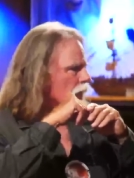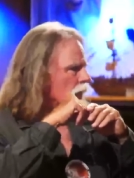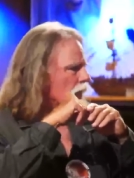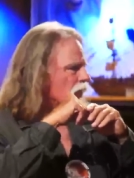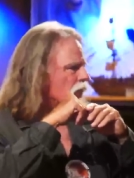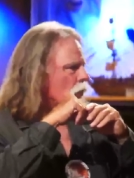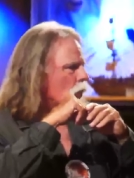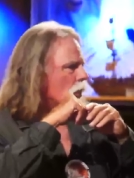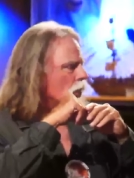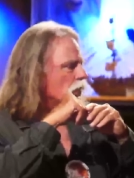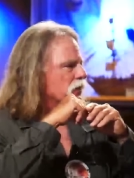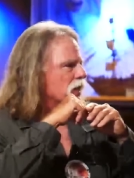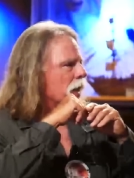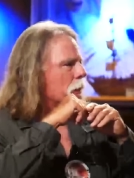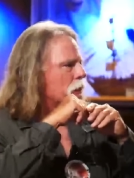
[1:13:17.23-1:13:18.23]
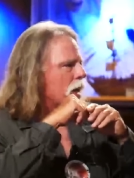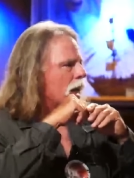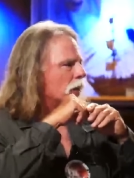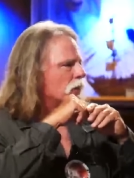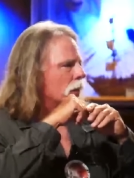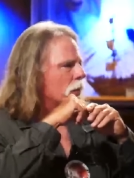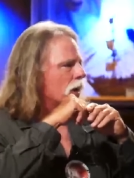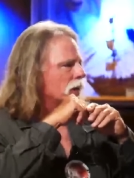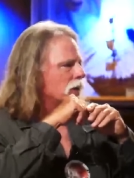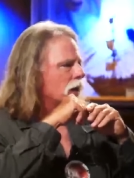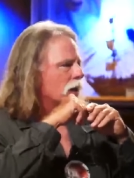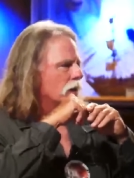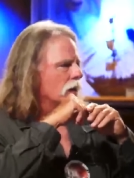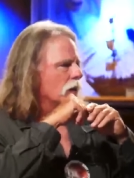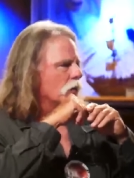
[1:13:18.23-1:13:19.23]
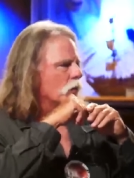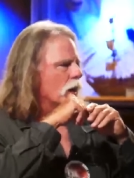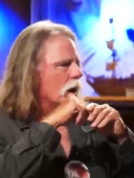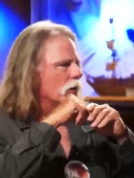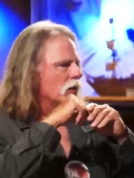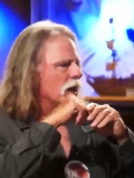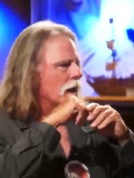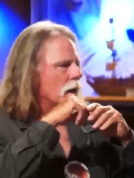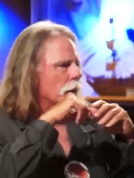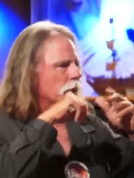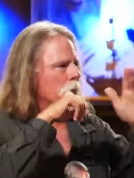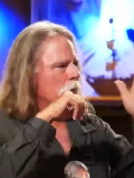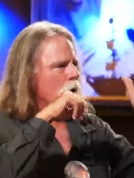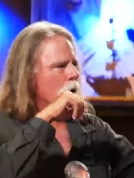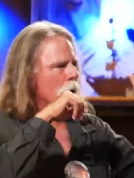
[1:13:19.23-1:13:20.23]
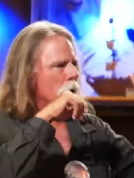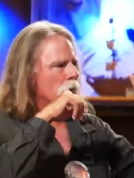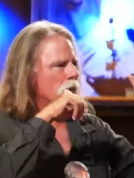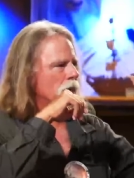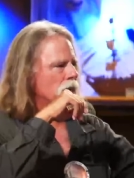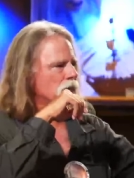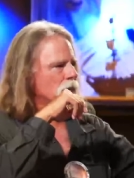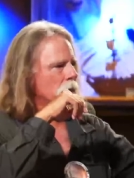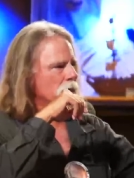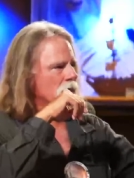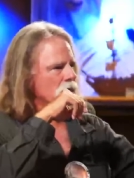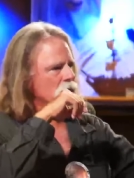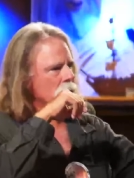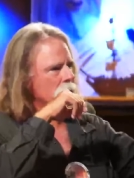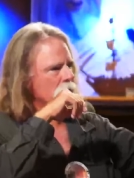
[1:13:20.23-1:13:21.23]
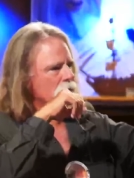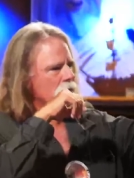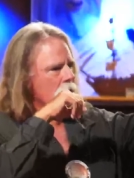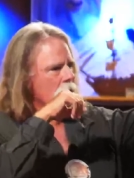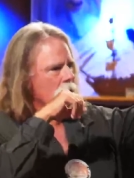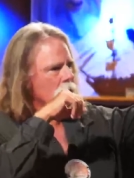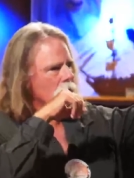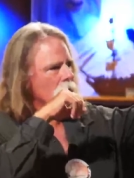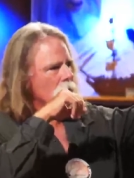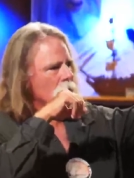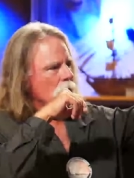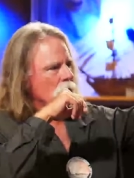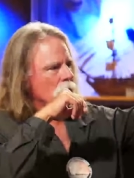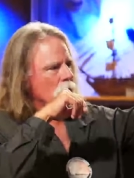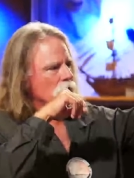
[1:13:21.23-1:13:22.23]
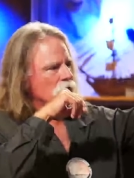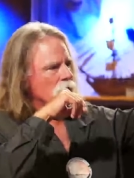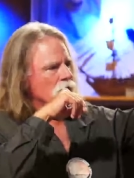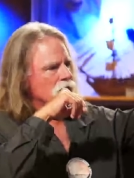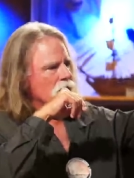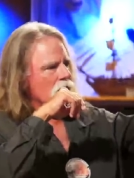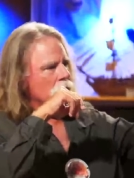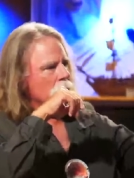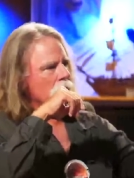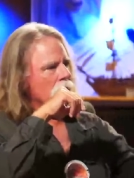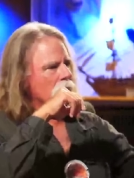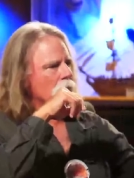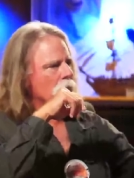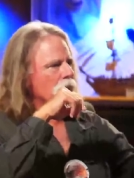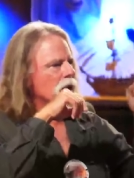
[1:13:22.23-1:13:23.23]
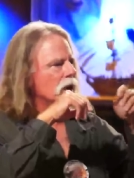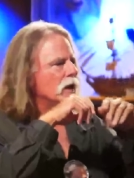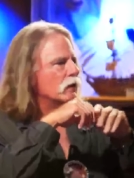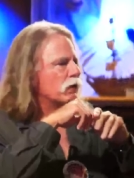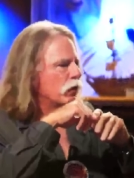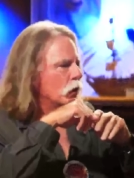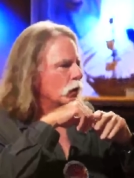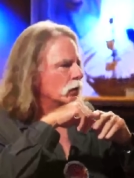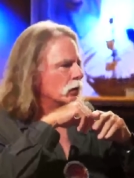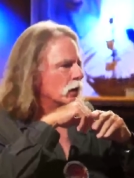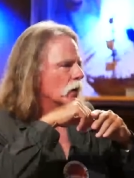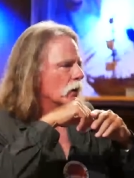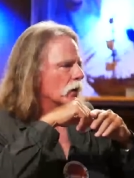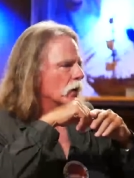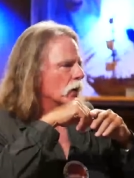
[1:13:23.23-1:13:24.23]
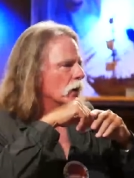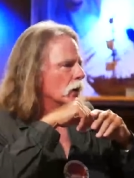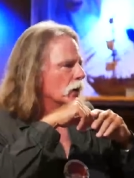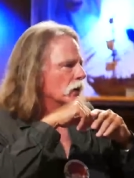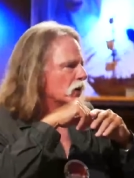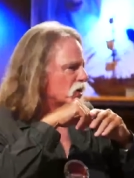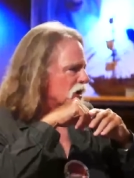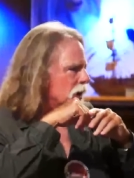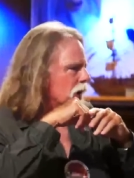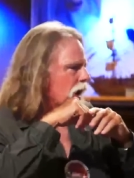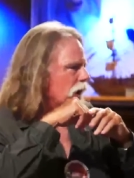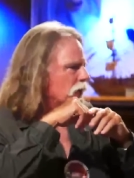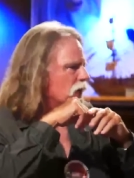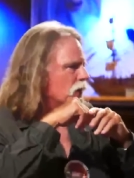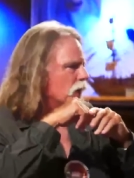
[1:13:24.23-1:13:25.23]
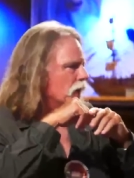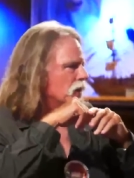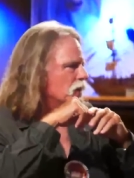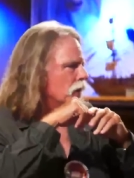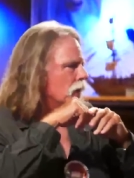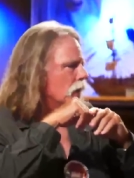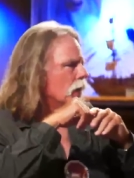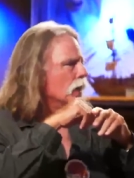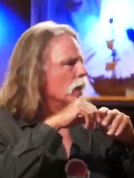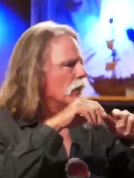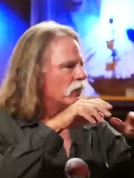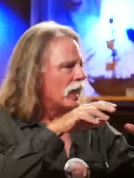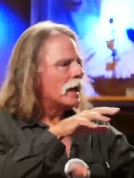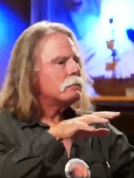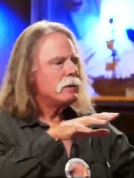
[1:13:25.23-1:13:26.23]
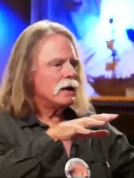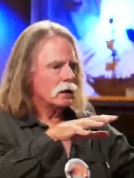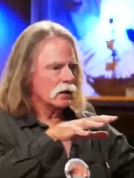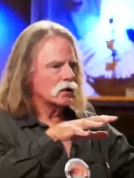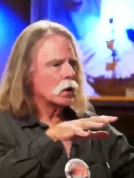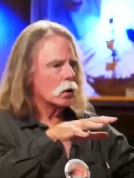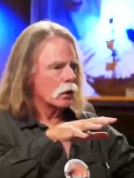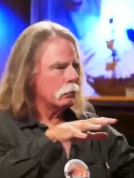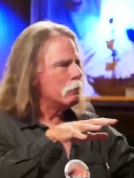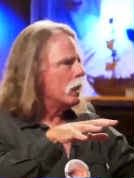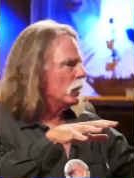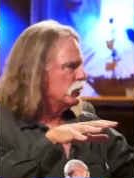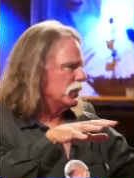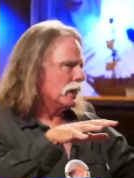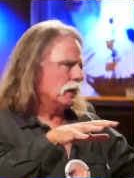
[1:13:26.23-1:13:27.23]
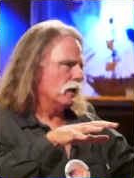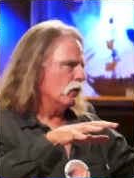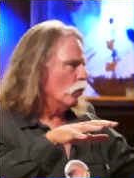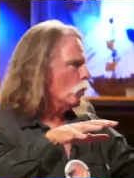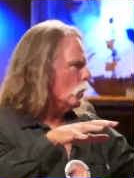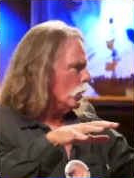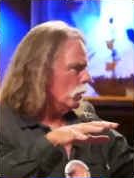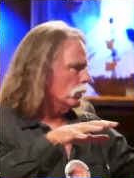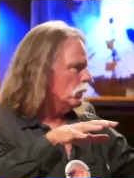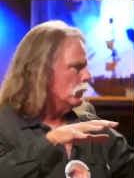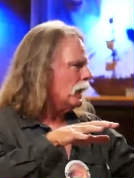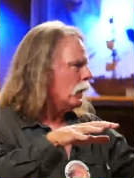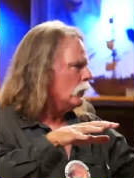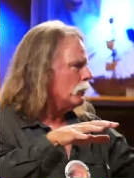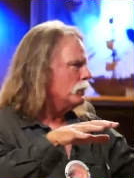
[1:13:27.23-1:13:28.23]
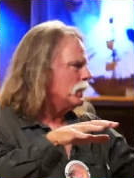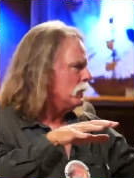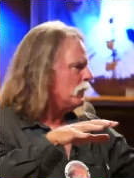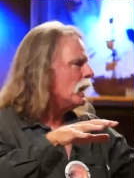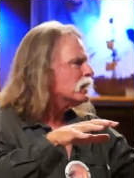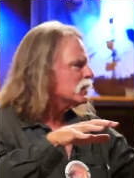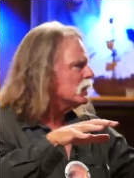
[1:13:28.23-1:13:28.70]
If the world is that bad, we might take another route and head up the Palmer Peninsula because it would be farther, closer to South America, and we could get food, you know, the, the sea life and things there. That'd be in a total meltdown of the world. That would be, that's a